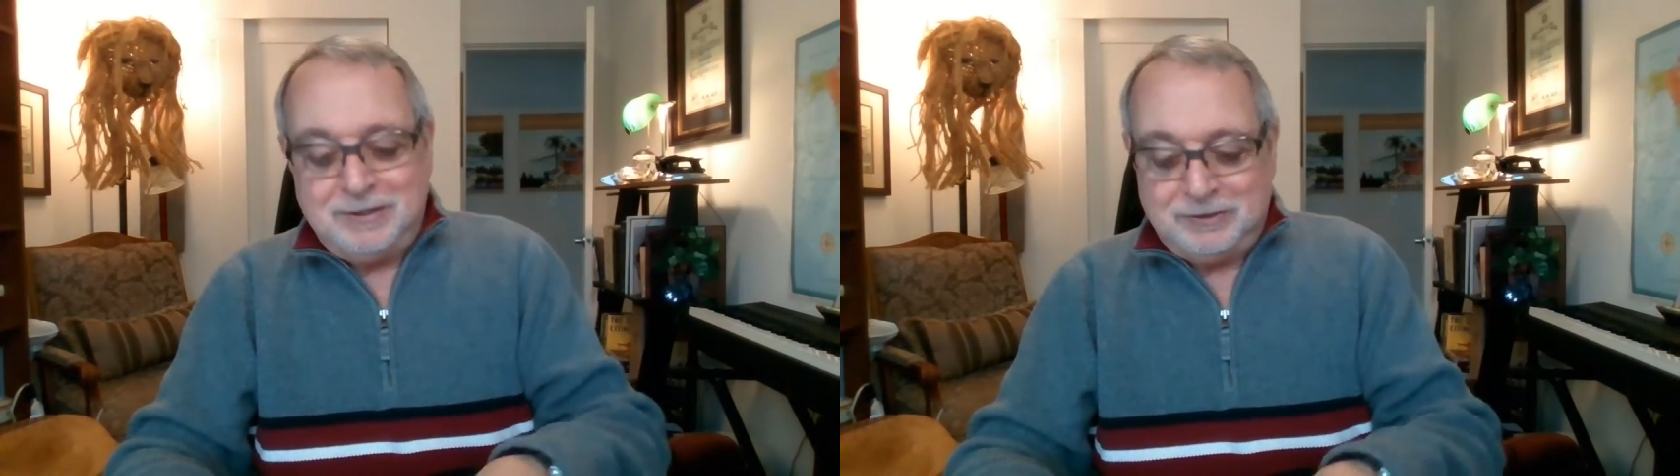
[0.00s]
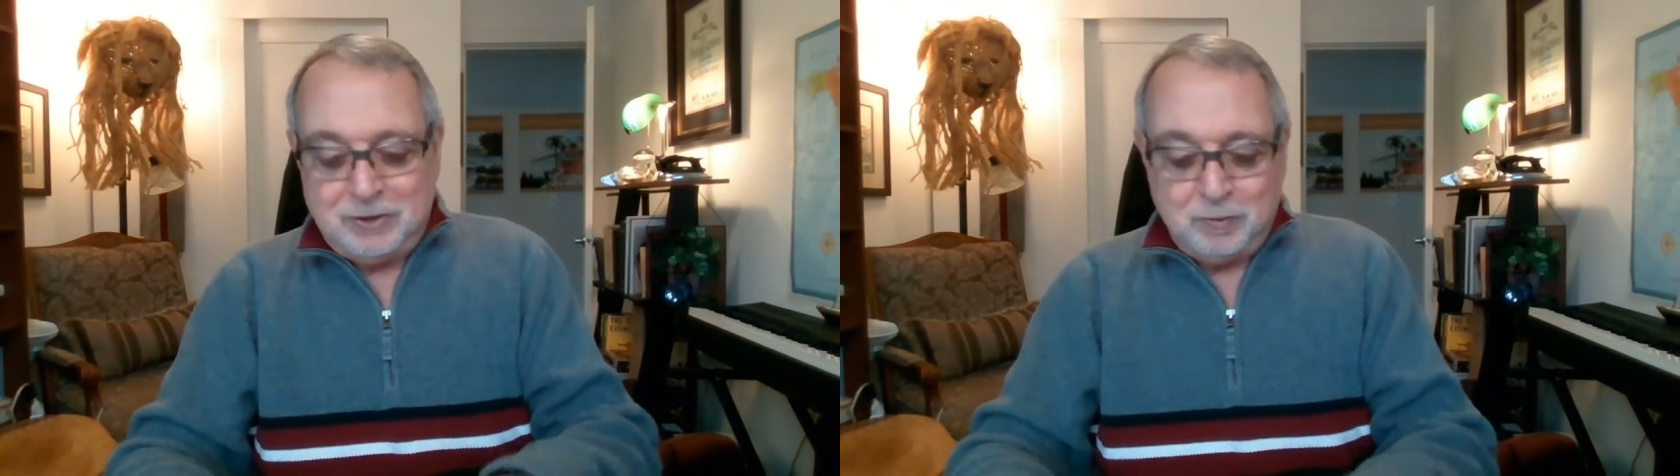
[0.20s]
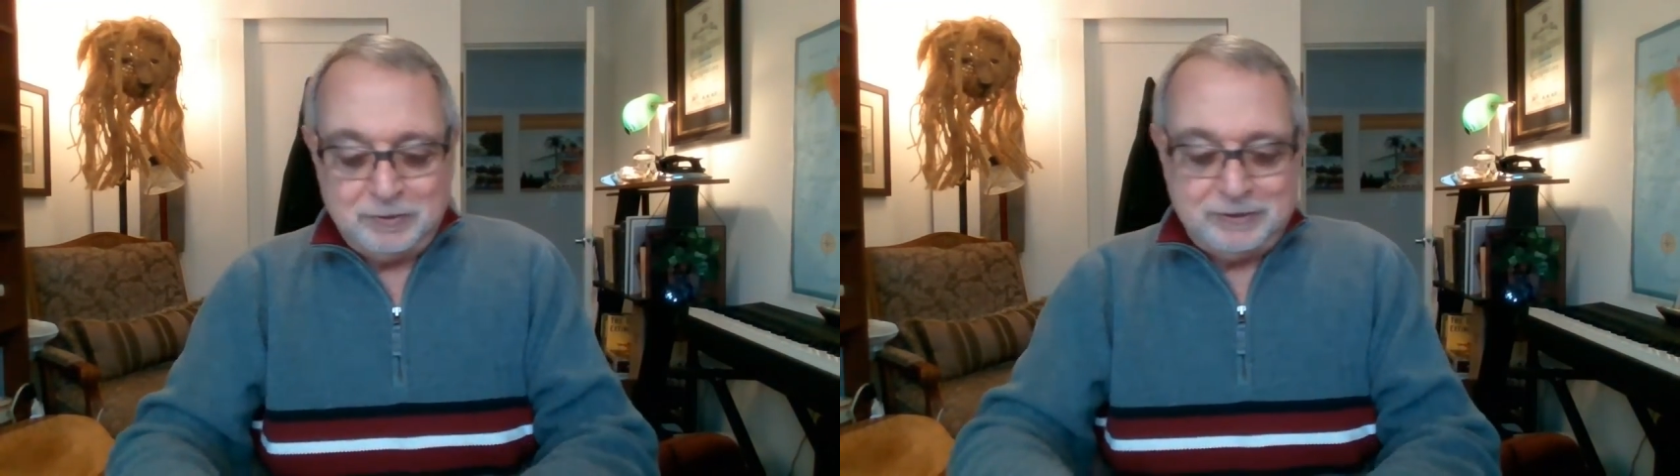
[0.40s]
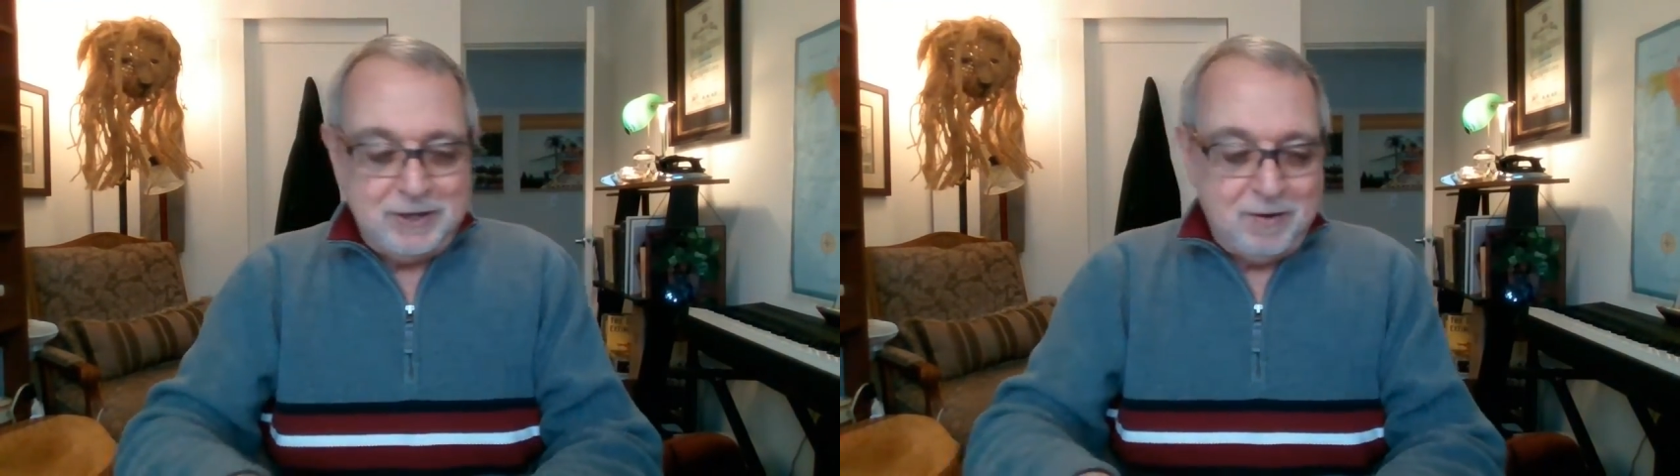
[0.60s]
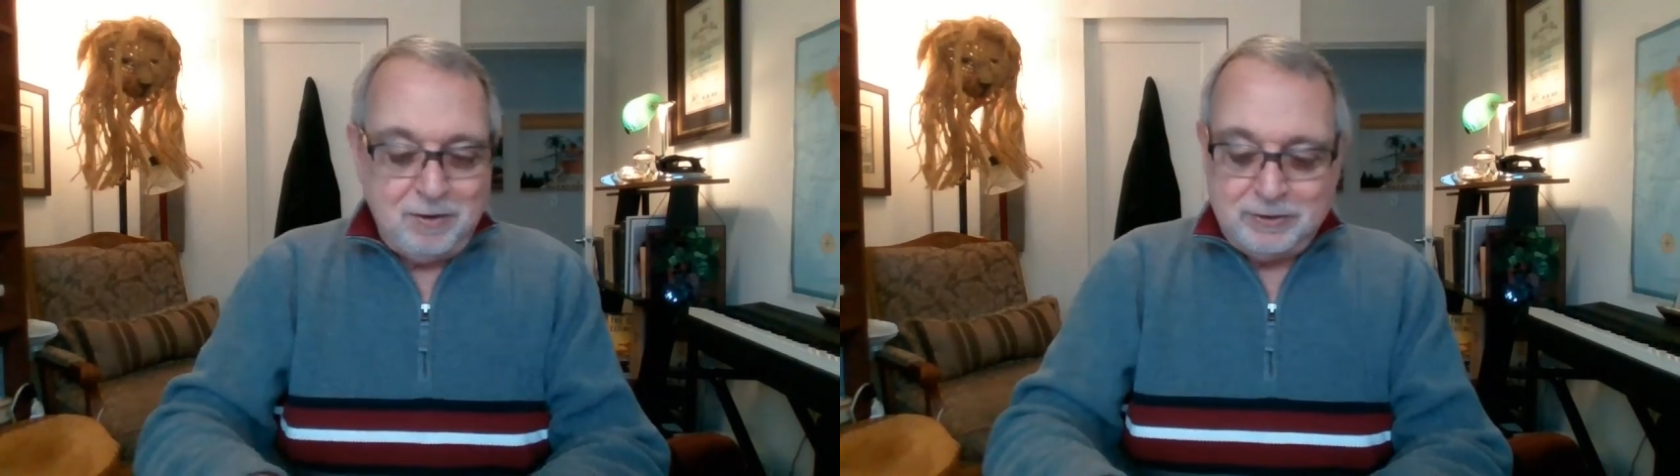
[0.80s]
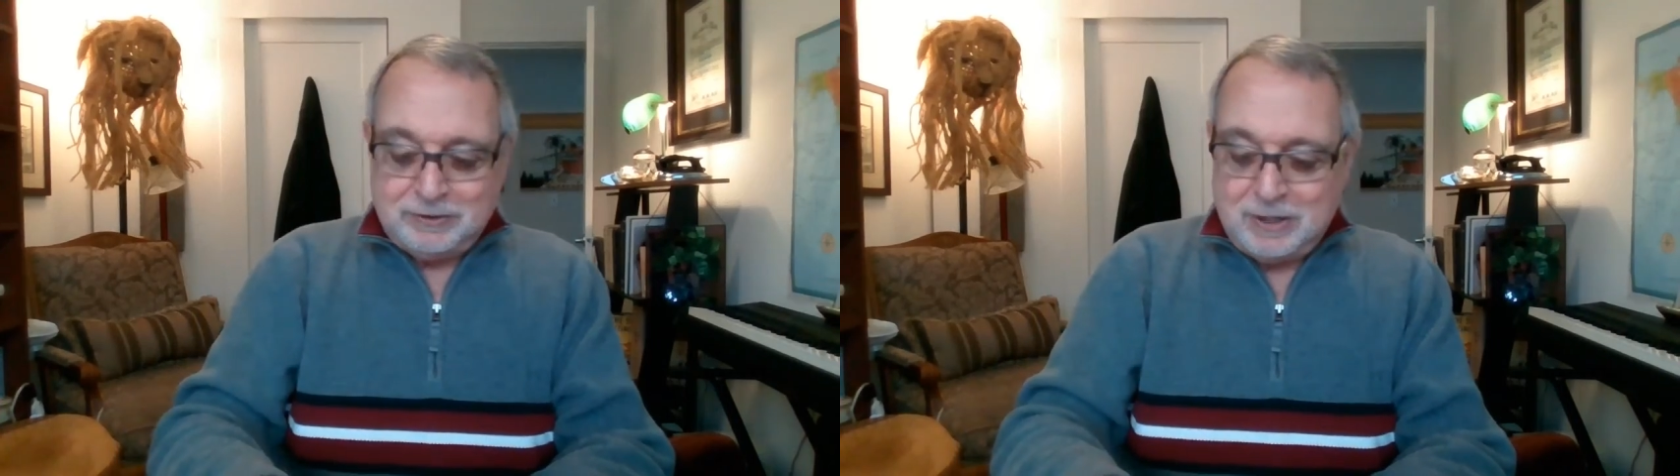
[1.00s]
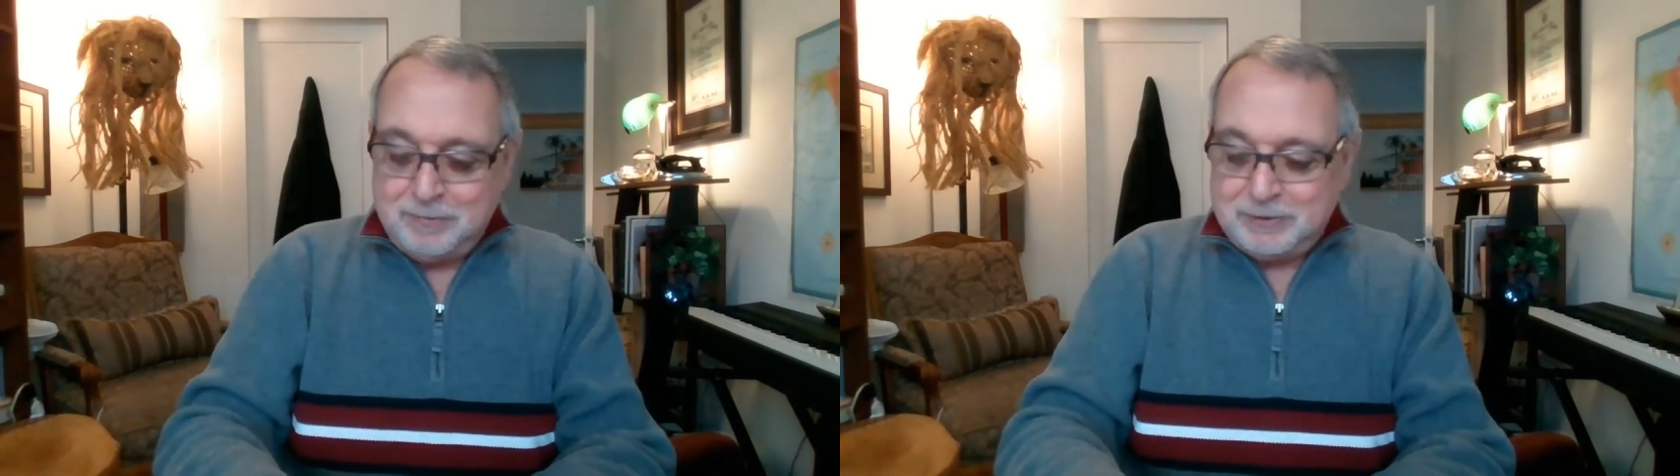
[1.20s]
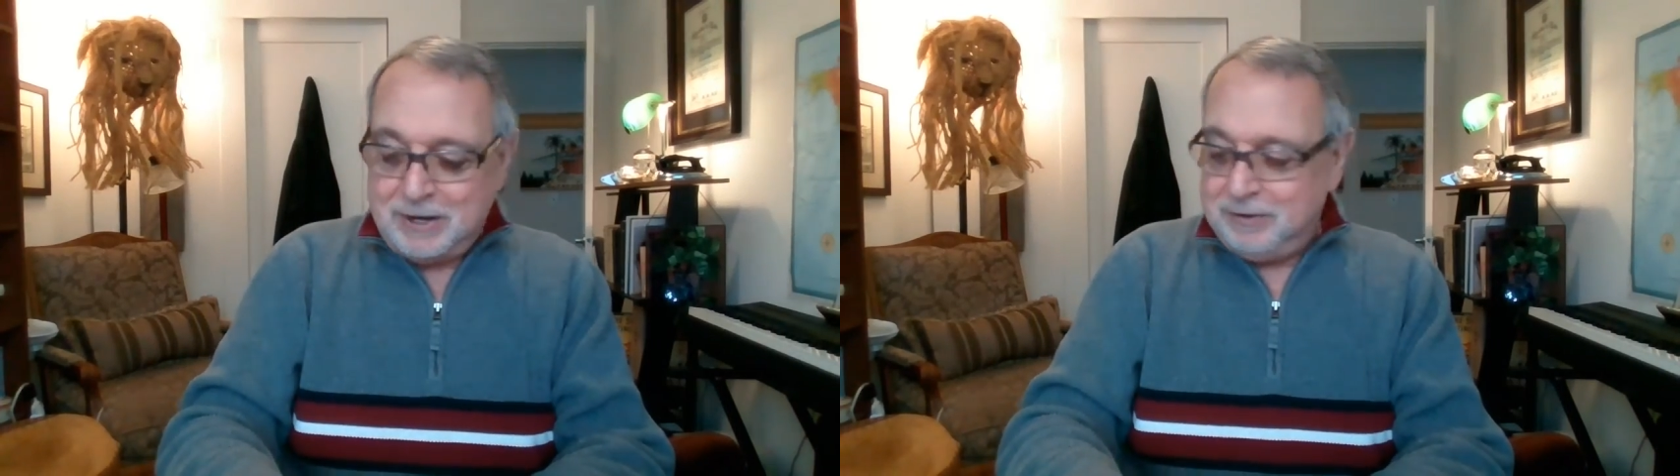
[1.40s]
So we'll see how all this
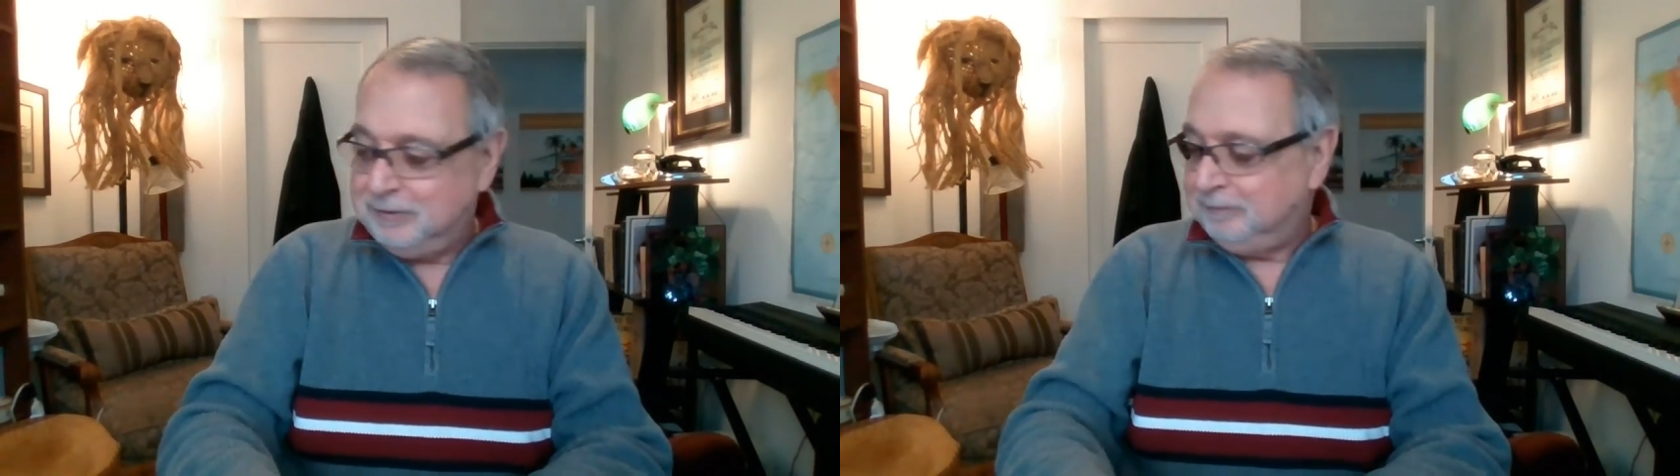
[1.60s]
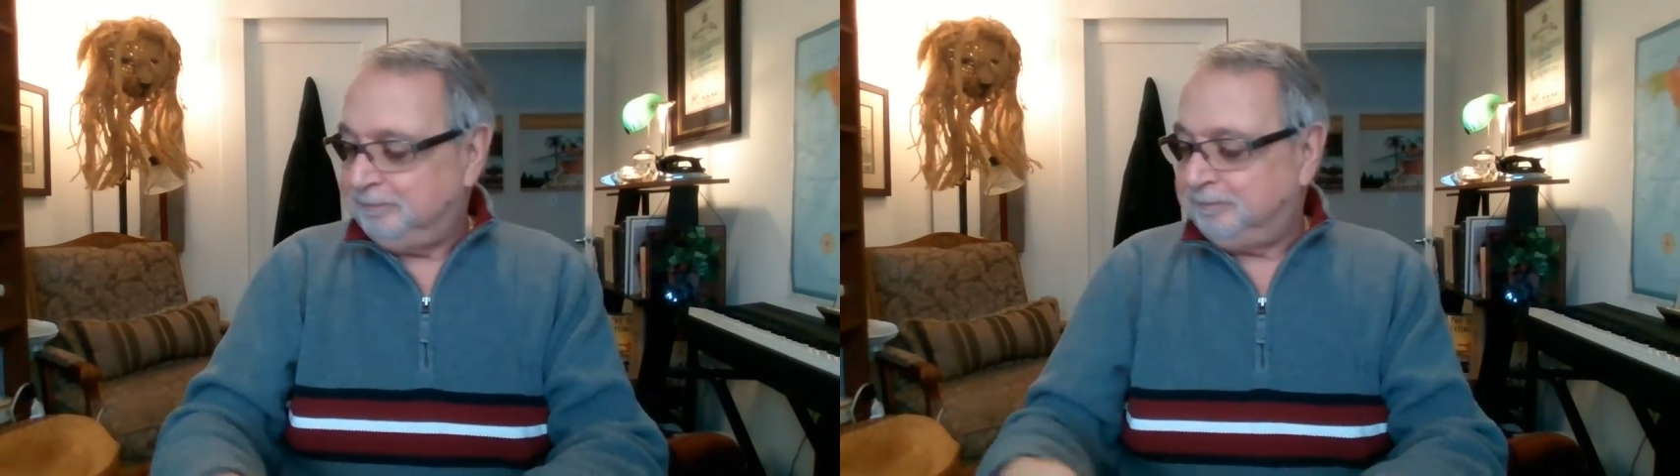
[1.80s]
comes out.